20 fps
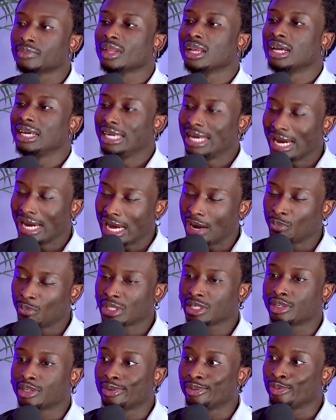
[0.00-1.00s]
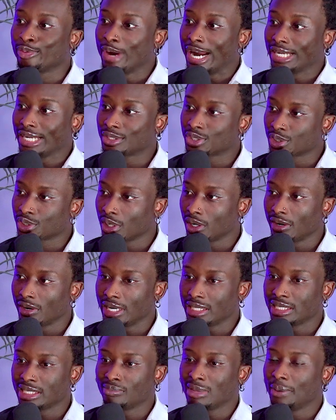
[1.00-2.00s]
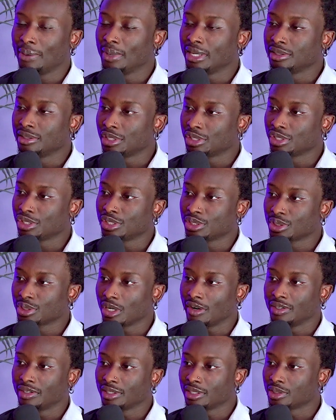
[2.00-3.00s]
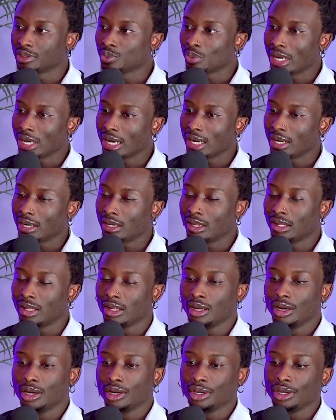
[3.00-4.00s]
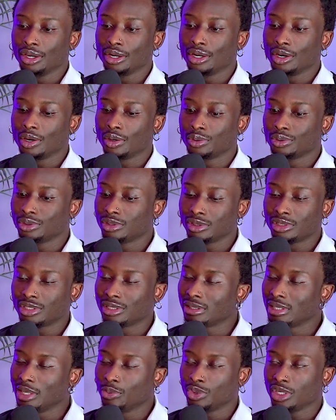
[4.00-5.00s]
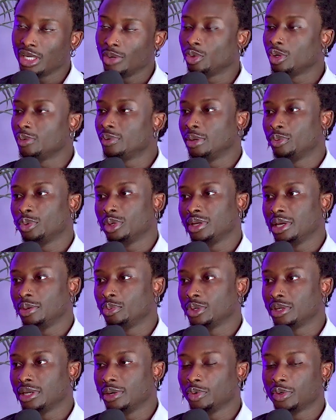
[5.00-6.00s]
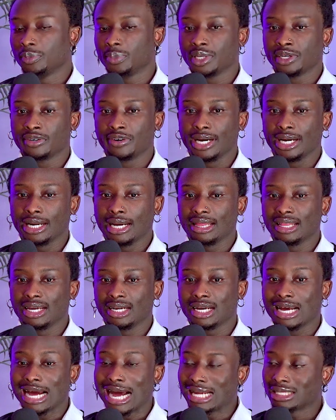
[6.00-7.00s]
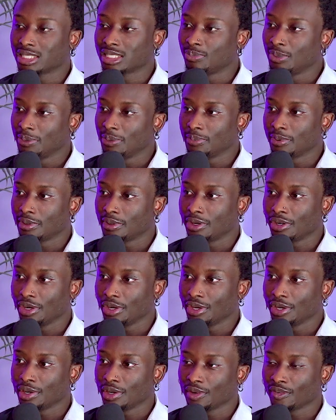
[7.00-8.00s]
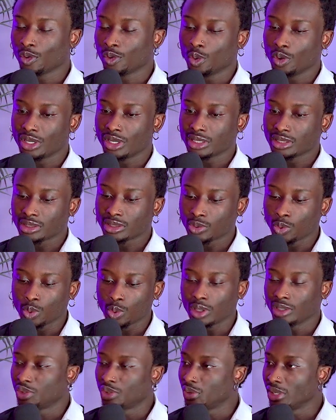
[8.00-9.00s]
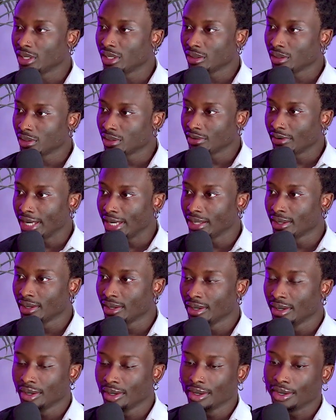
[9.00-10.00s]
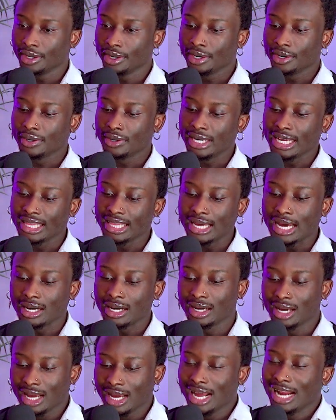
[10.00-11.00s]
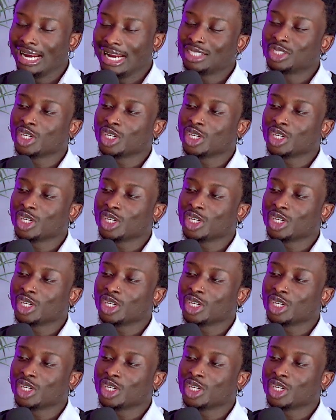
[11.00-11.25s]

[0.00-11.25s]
Yeah, with great stories and maybe indigenous stories as well. It would be great. And then cast people, of course, who are doing great, like that. Let's talk